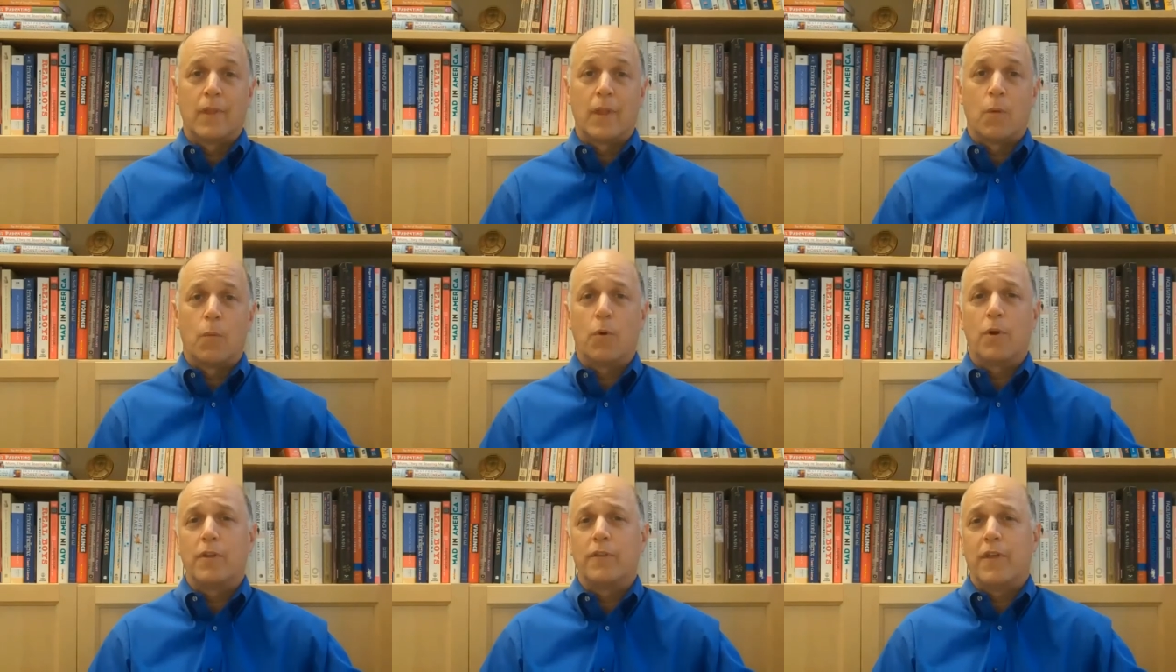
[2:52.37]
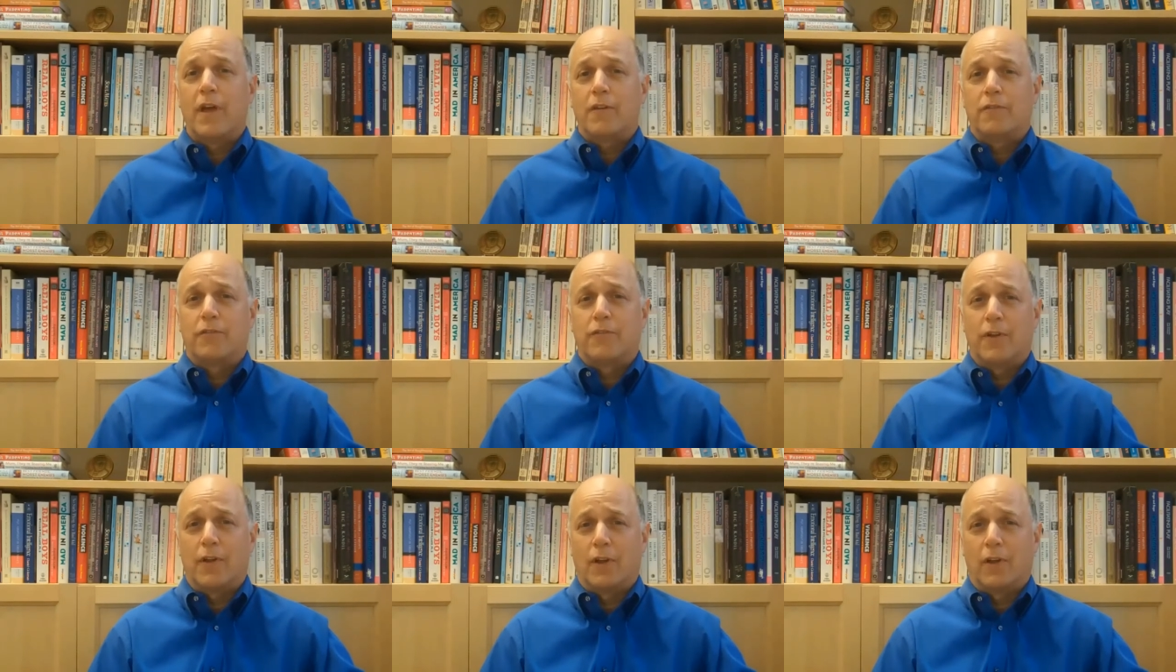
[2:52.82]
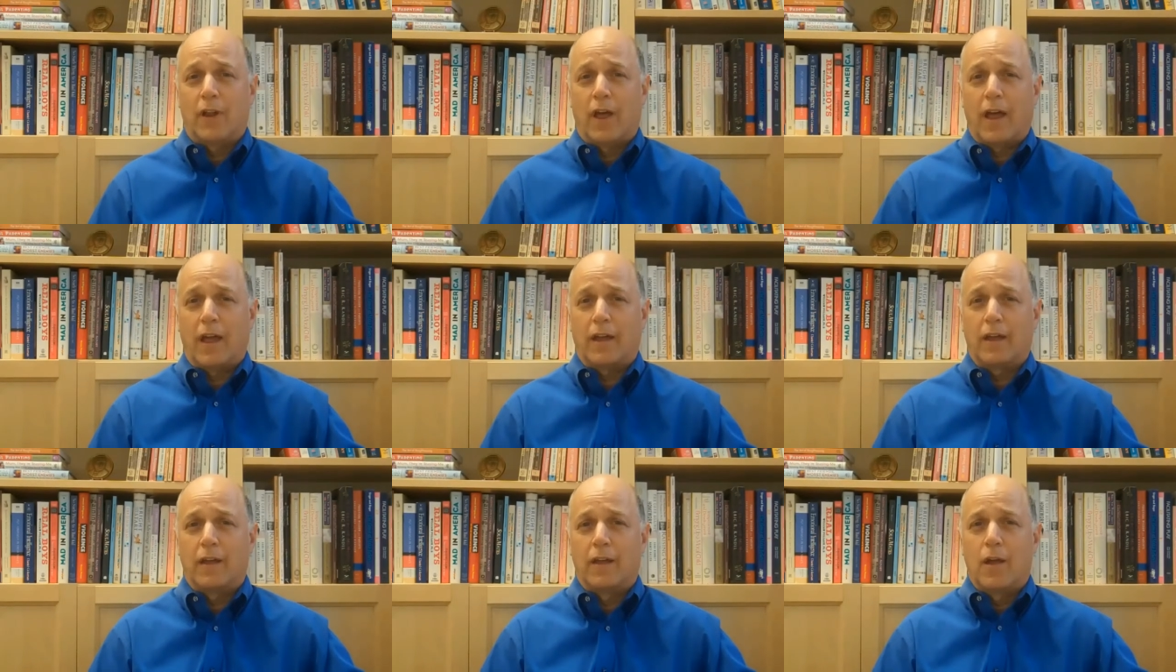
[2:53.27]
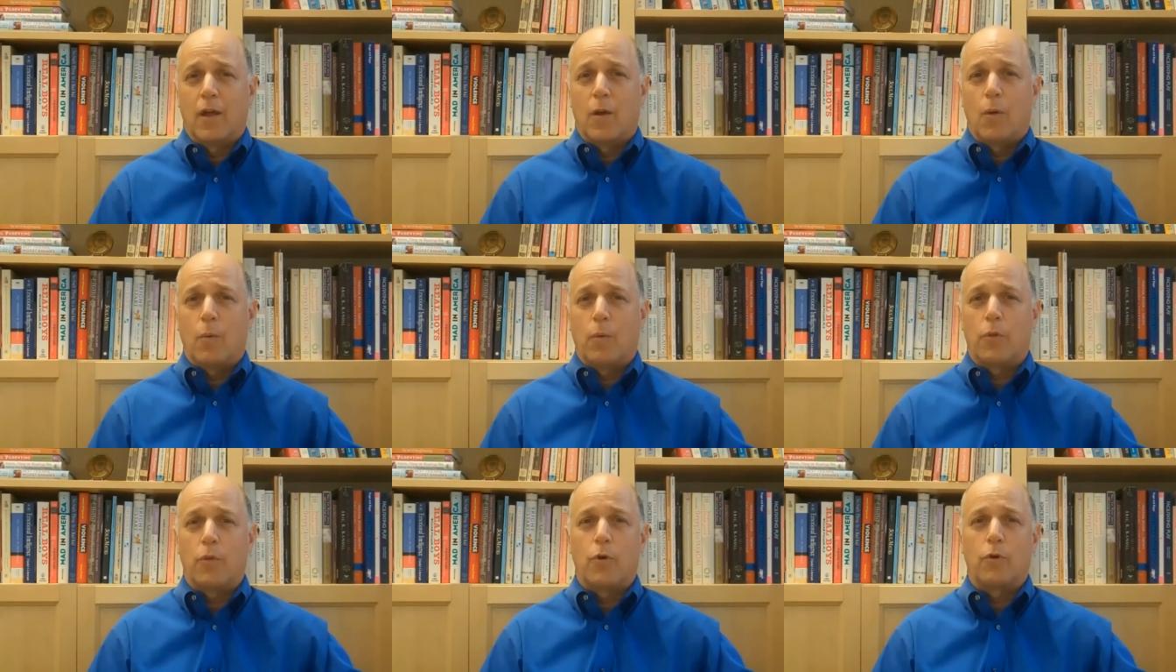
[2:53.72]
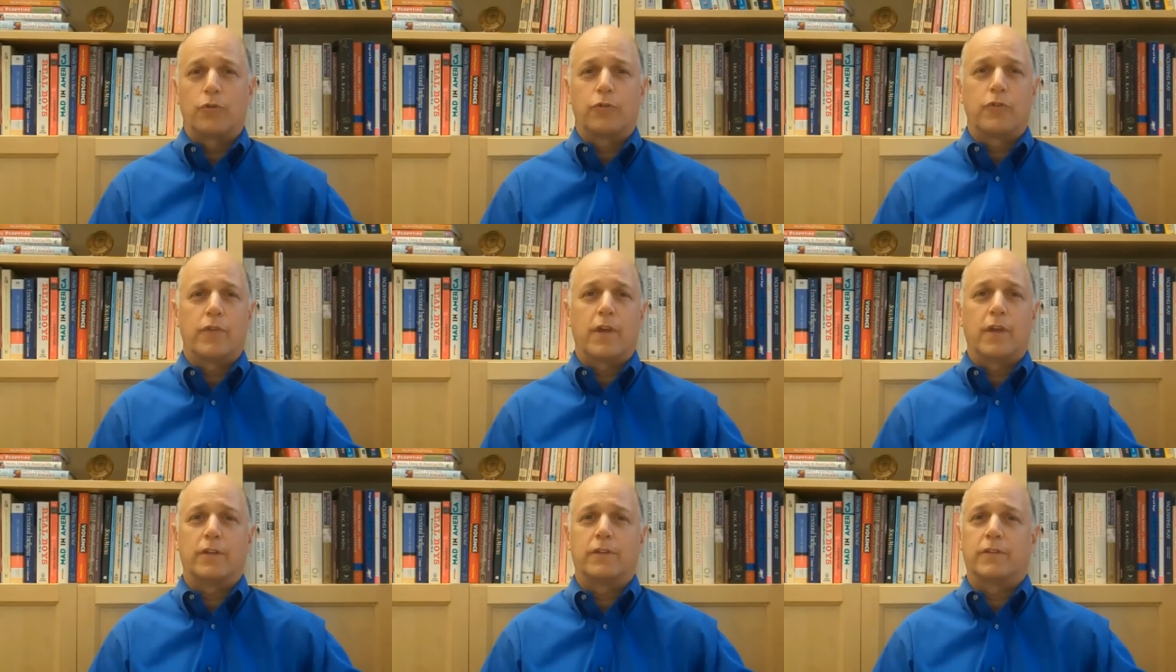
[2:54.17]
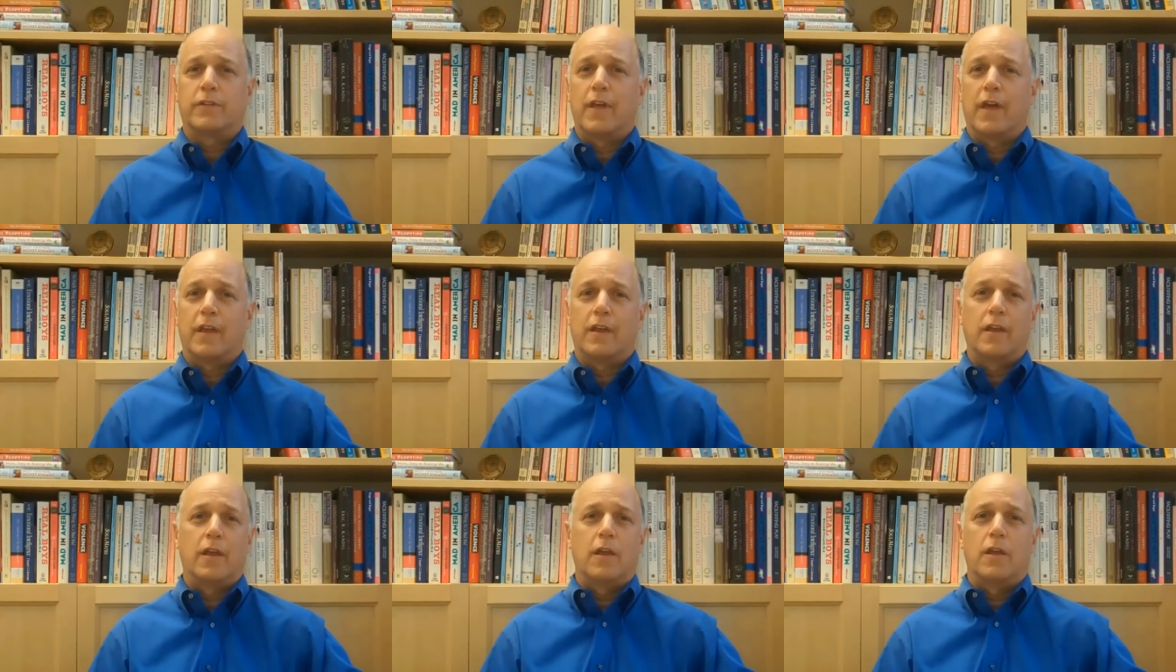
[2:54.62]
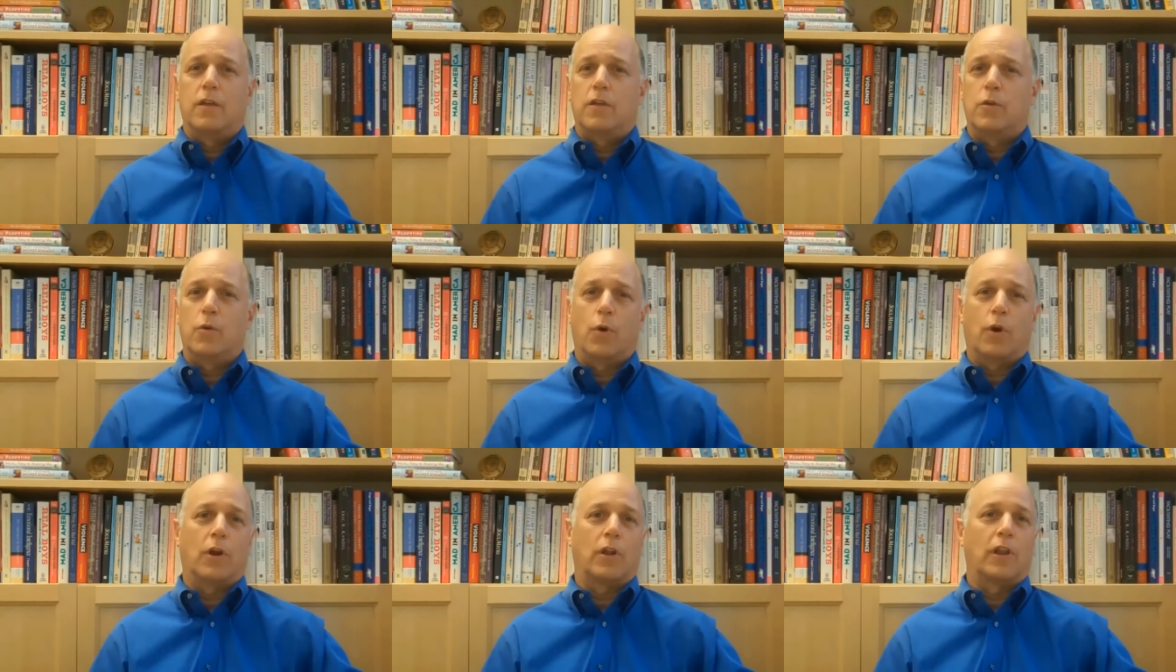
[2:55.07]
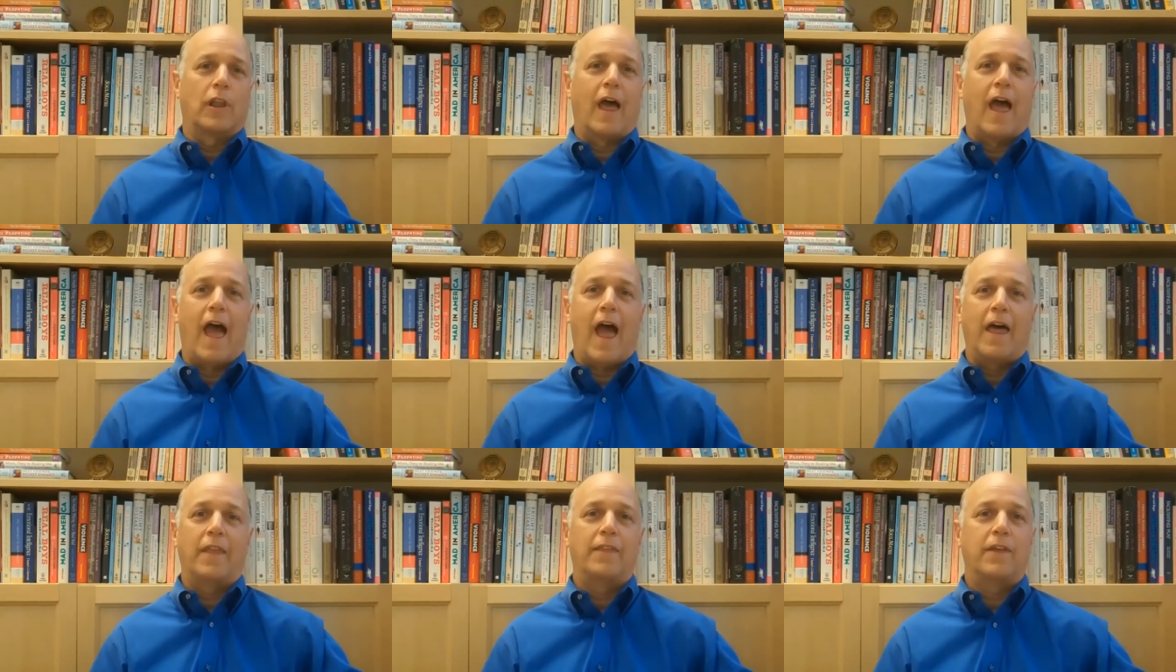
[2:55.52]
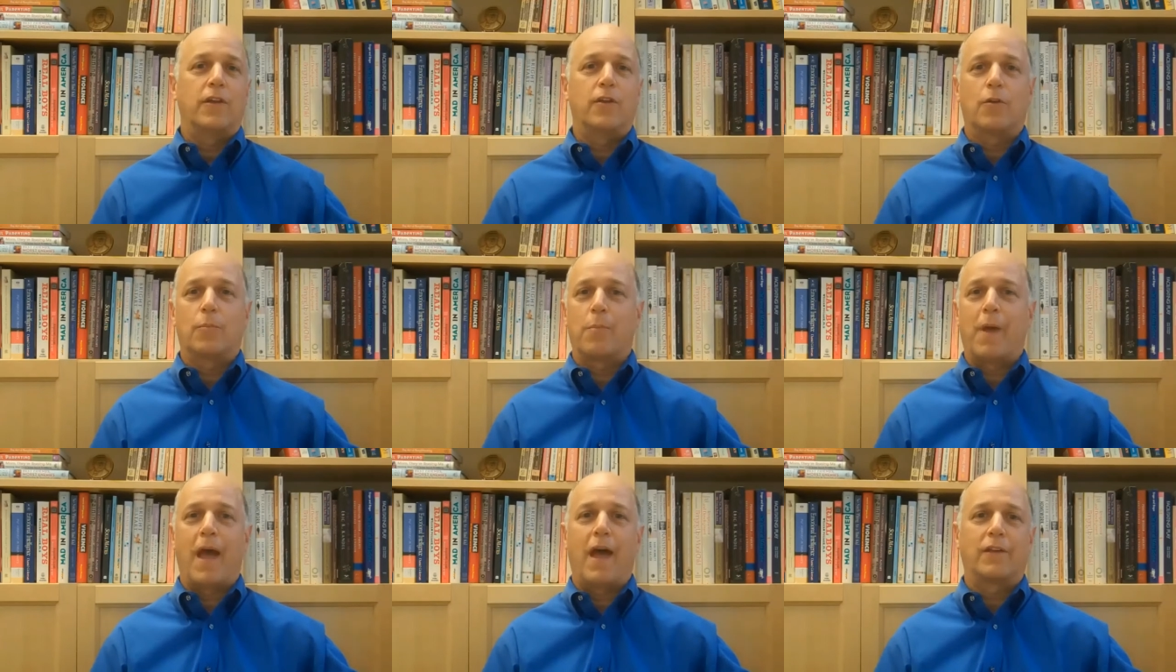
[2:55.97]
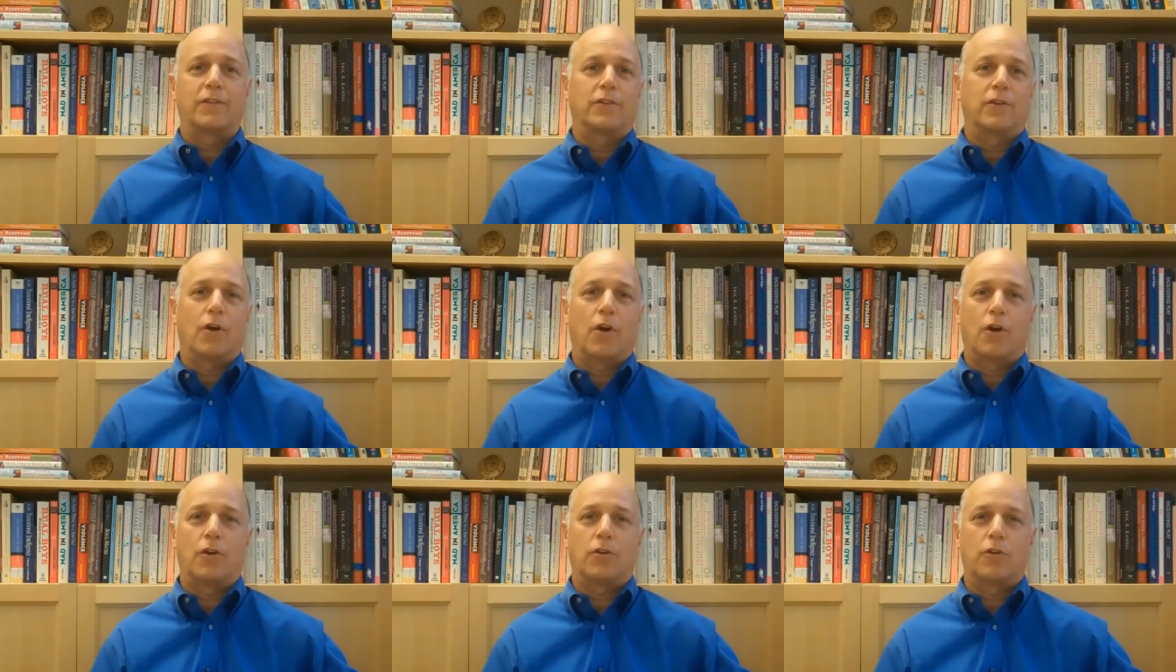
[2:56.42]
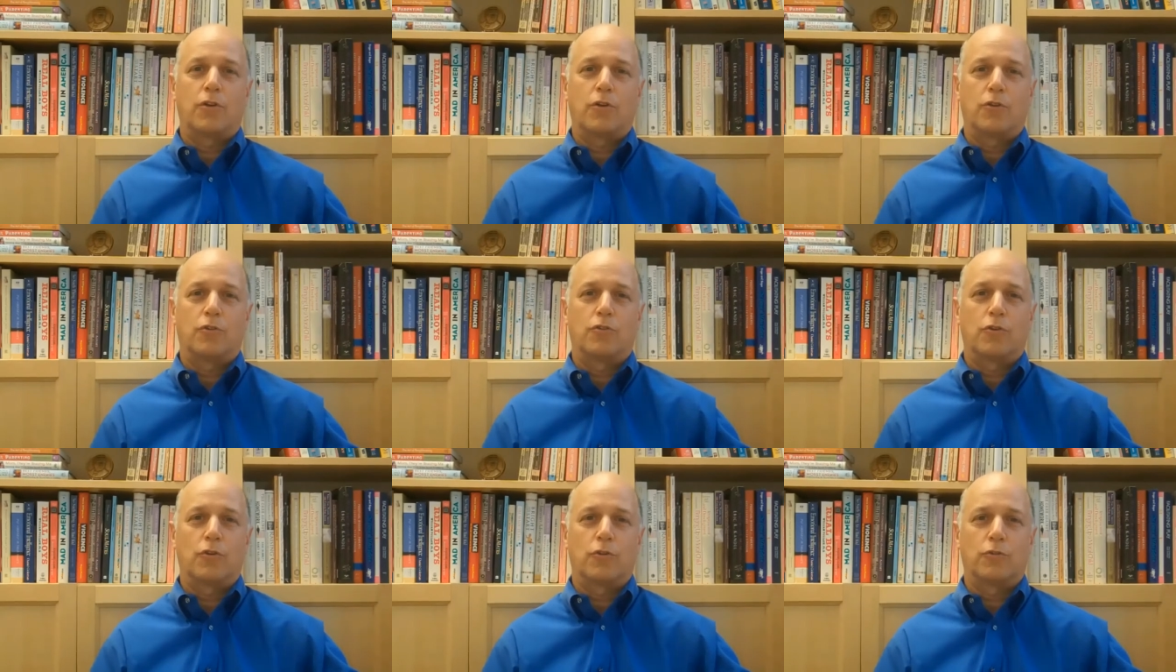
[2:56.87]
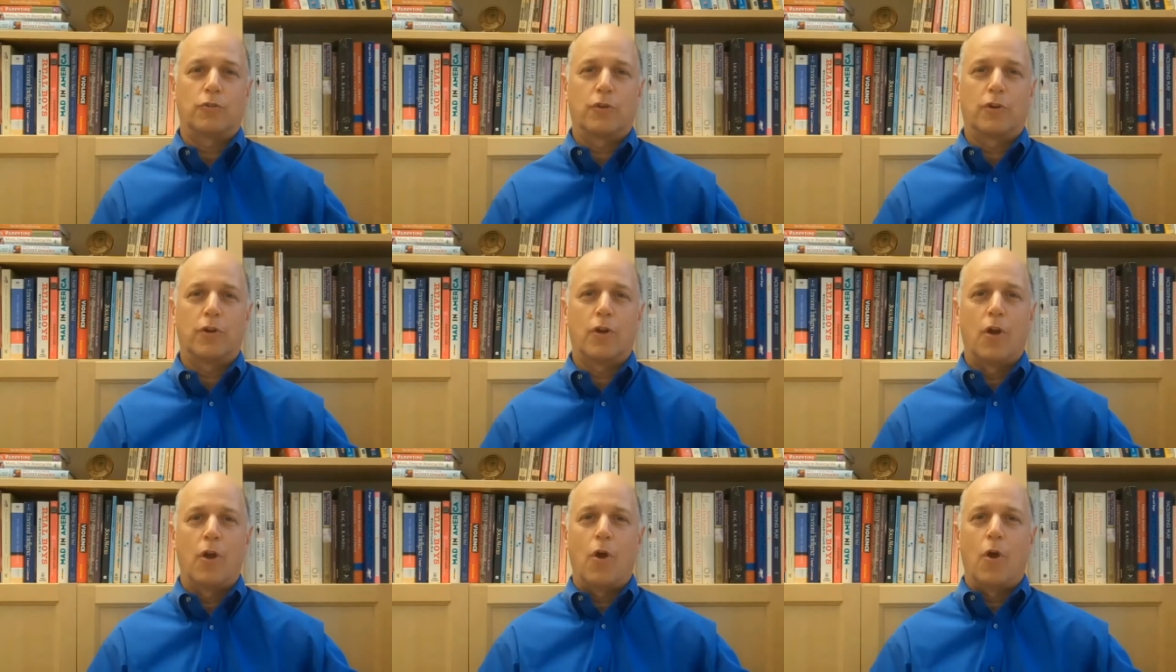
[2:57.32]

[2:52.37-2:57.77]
What did that feel like? Were those things that you are glad that you're passing on to your children,